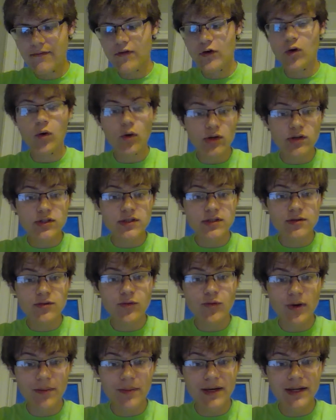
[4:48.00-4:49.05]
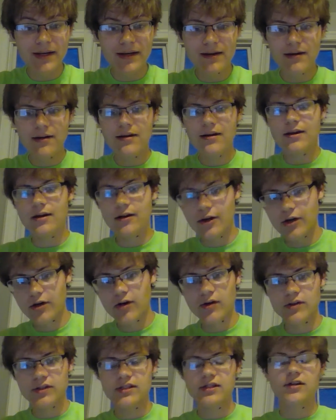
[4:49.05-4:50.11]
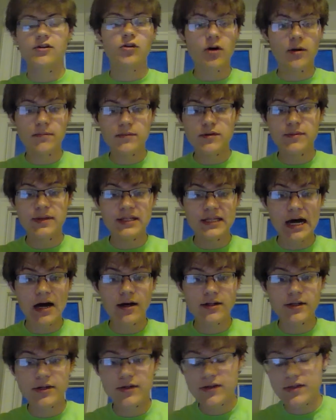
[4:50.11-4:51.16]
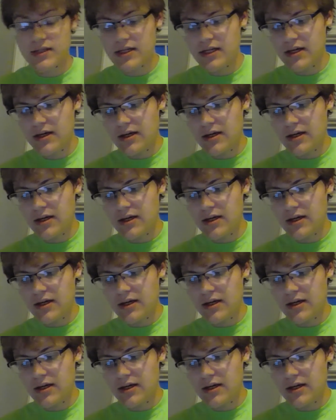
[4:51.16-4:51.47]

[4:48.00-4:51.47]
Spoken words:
Of course, women and girls can grow up to be doctors,